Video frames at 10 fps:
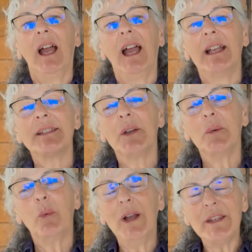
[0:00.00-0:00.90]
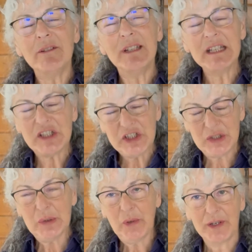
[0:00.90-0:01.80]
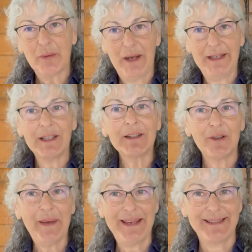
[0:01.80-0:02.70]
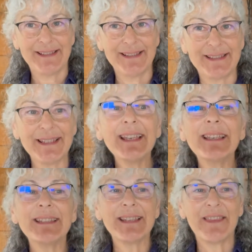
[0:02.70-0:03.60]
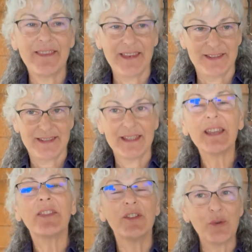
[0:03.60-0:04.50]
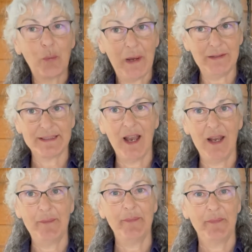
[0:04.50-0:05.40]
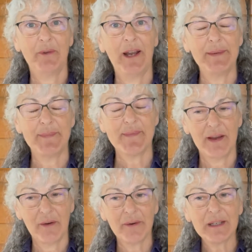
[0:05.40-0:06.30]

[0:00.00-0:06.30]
And so what you need to do on a regular basis is this, the dwell time, right? I already